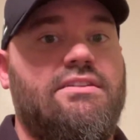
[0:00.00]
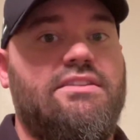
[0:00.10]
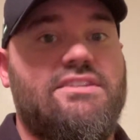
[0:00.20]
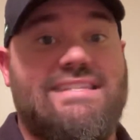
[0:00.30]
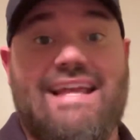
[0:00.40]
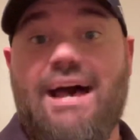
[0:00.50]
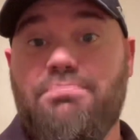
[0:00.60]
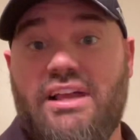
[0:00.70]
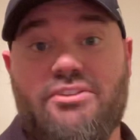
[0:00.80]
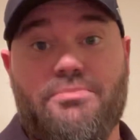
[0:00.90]
does not
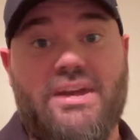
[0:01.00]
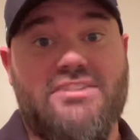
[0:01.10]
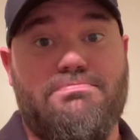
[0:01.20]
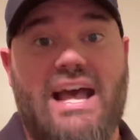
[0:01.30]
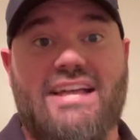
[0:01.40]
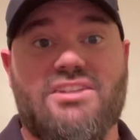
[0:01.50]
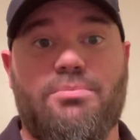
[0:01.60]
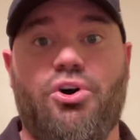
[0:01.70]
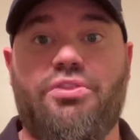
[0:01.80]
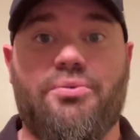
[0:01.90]
play their best
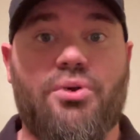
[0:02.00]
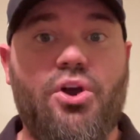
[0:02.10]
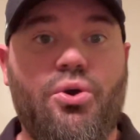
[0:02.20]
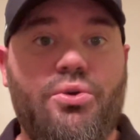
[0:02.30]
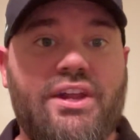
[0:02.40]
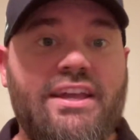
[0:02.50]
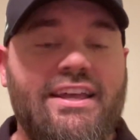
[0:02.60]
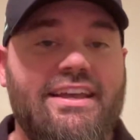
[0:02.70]
basketball on the road.